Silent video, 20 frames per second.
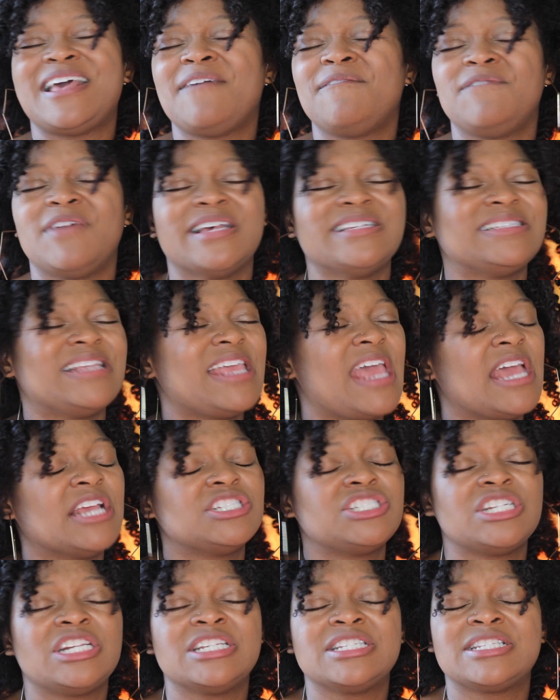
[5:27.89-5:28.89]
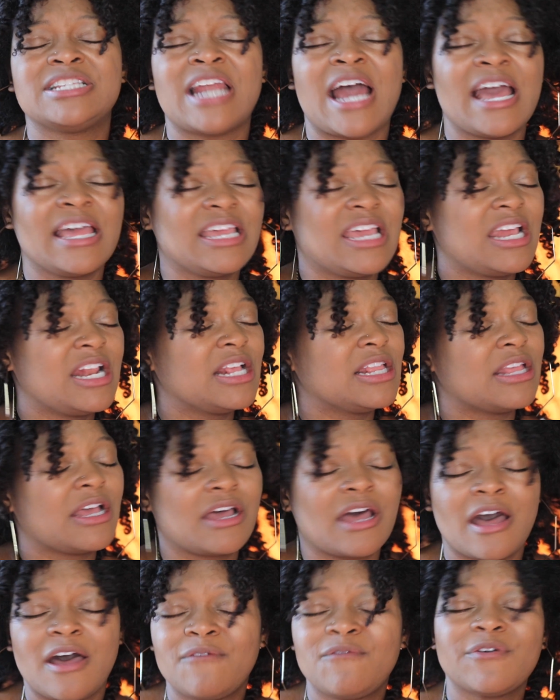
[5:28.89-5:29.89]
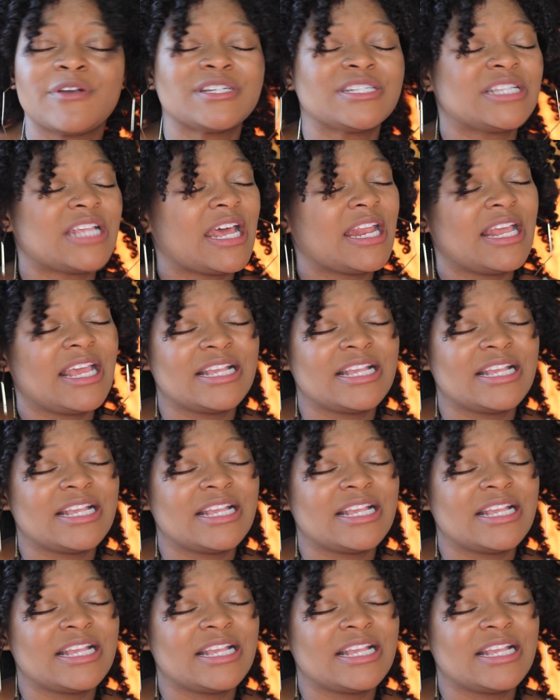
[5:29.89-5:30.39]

investigation is not getting the coverage that